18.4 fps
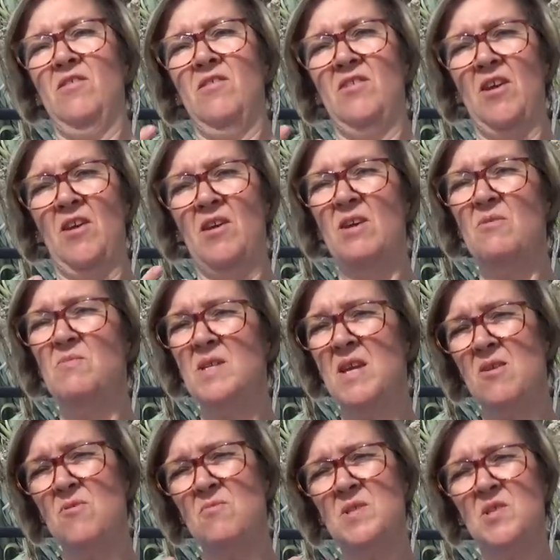You know,
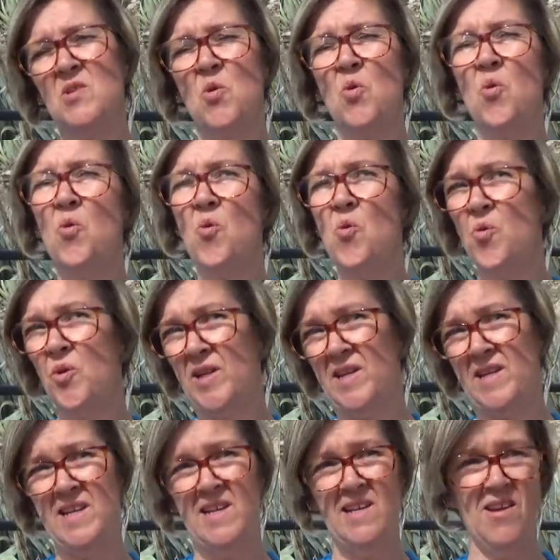it was
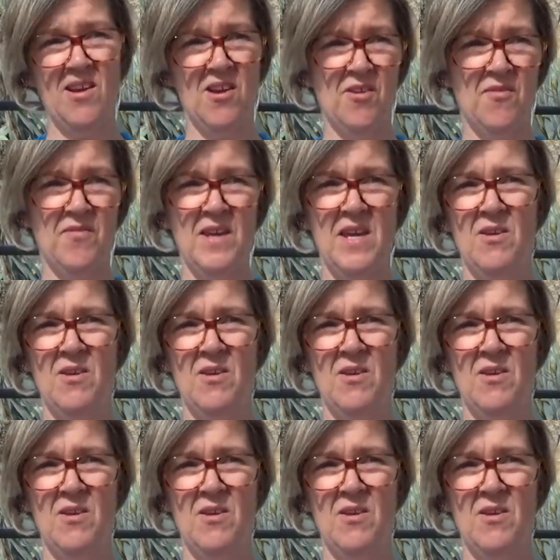courtly love.